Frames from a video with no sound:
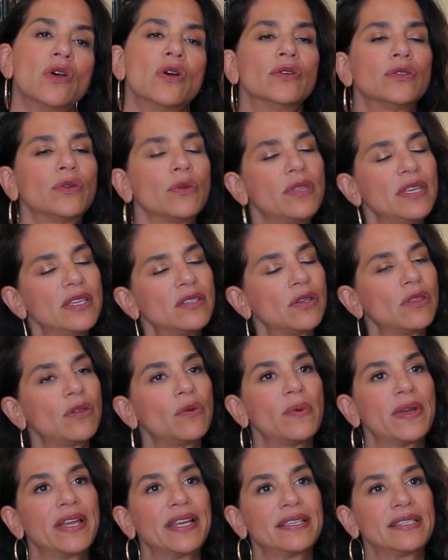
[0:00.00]
So these are the
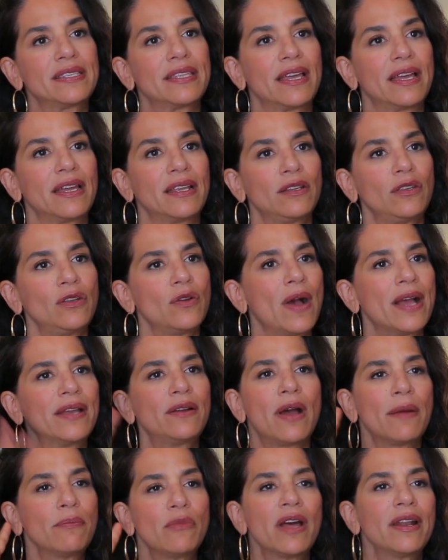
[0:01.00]
ways that,
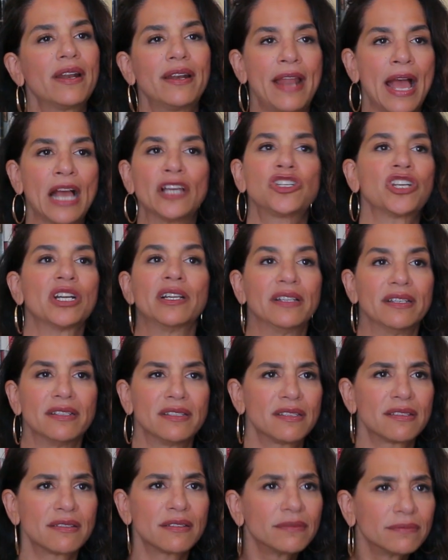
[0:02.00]
I'm not a
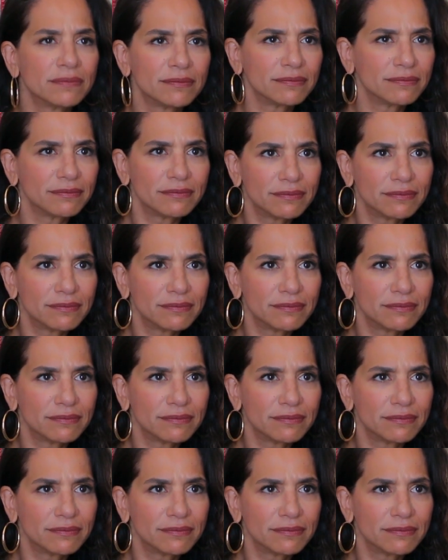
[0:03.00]
nationalist. I'm